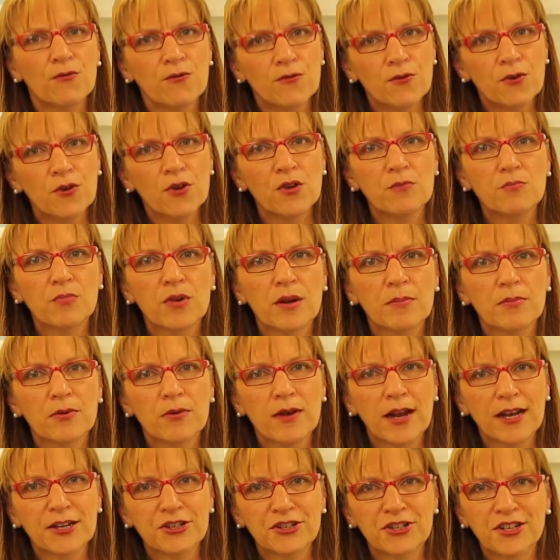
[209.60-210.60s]
Food
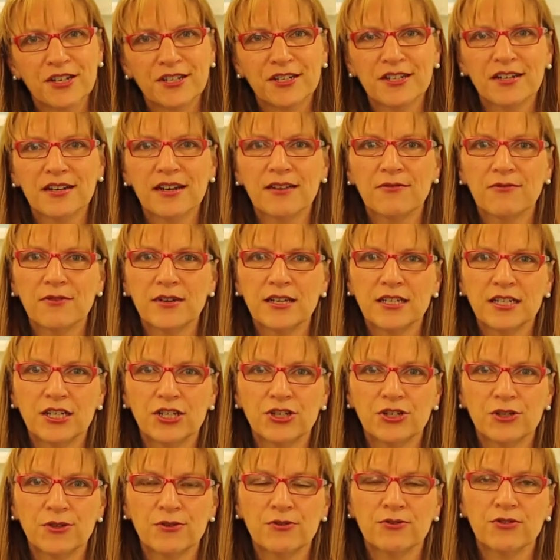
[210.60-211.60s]
preparation and delivery to
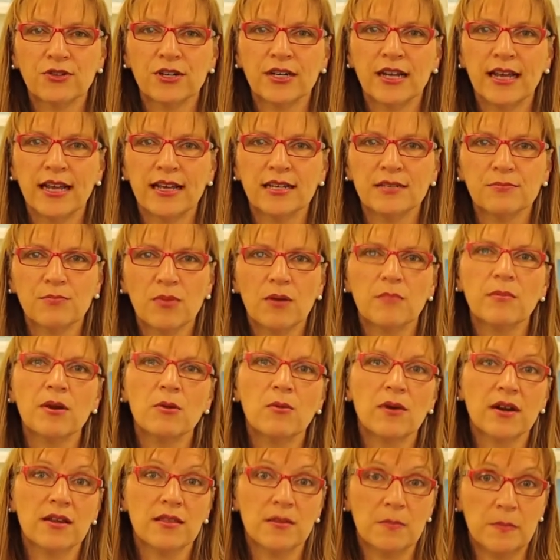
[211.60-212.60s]
children is probably
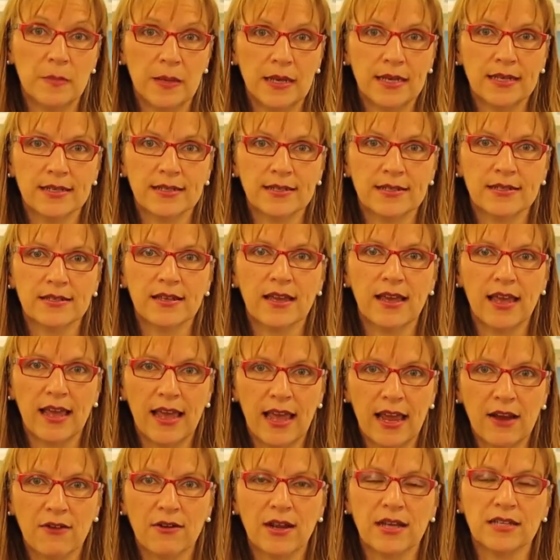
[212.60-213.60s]
one of the biggest
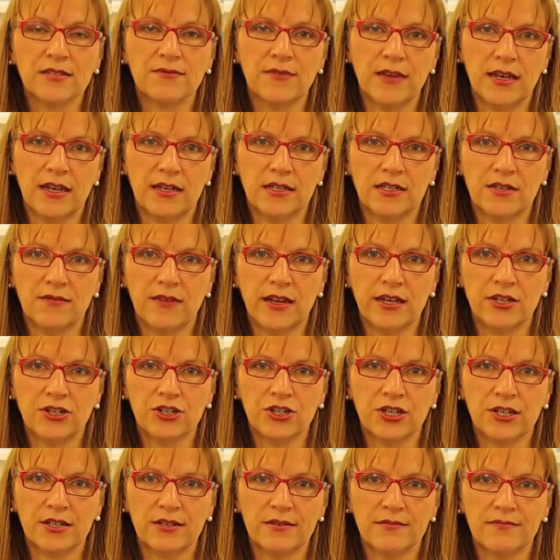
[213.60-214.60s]
areas for
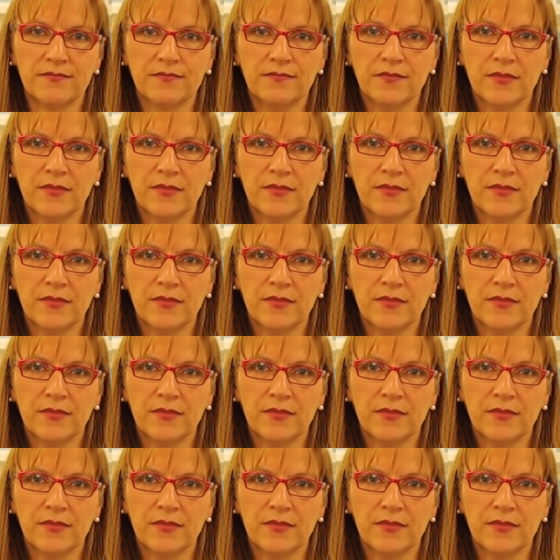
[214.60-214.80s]
intervention.